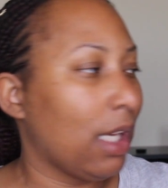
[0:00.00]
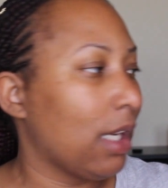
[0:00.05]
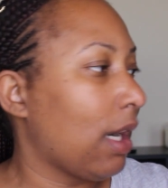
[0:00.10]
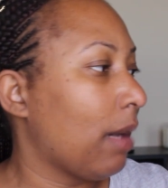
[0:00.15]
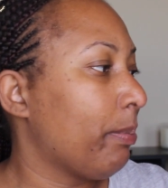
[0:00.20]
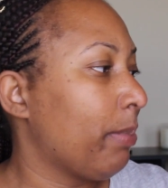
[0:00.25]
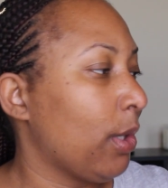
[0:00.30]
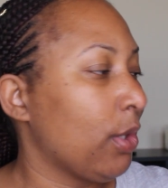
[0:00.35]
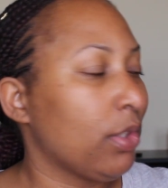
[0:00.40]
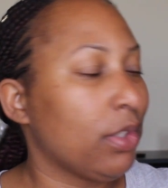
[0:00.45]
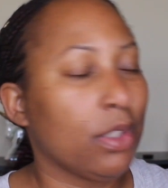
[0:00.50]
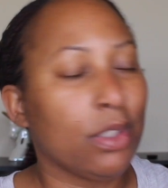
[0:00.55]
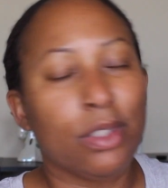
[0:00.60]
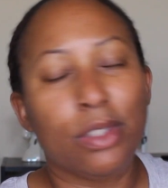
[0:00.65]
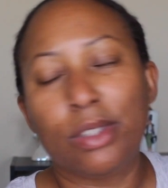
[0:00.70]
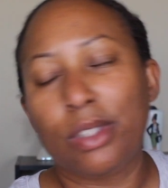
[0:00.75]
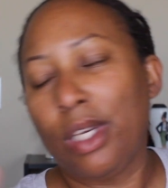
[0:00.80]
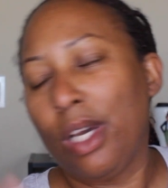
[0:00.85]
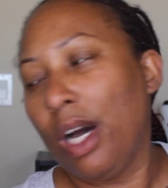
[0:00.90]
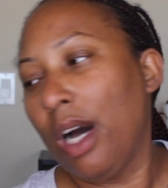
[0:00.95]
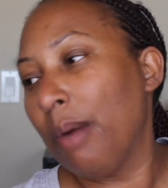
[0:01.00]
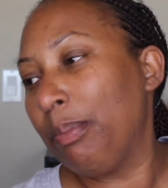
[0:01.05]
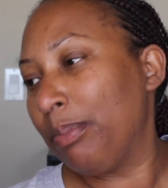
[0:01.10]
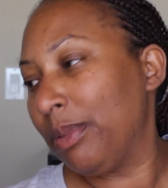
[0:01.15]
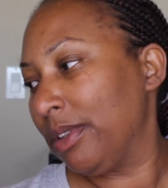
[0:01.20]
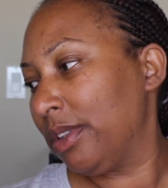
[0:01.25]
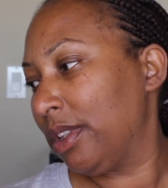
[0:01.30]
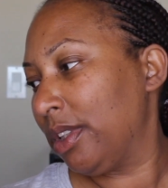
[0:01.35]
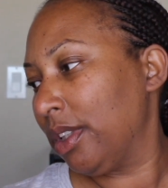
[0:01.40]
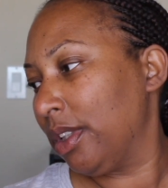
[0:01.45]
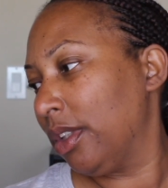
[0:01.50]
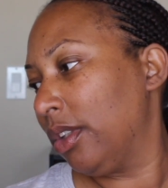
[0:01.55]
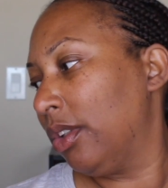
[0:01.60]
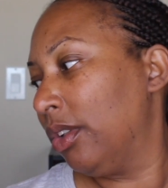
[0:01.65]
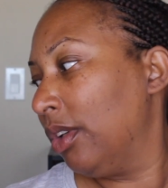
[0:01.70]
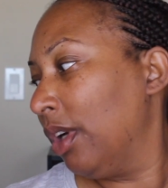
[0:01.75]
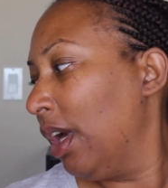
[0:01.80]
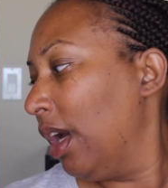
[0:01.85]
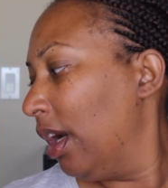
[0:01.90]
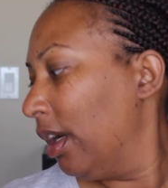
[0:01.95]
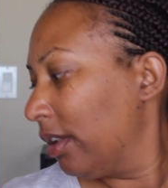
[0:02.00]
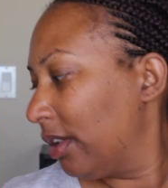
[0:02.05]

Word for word: that I purchased up until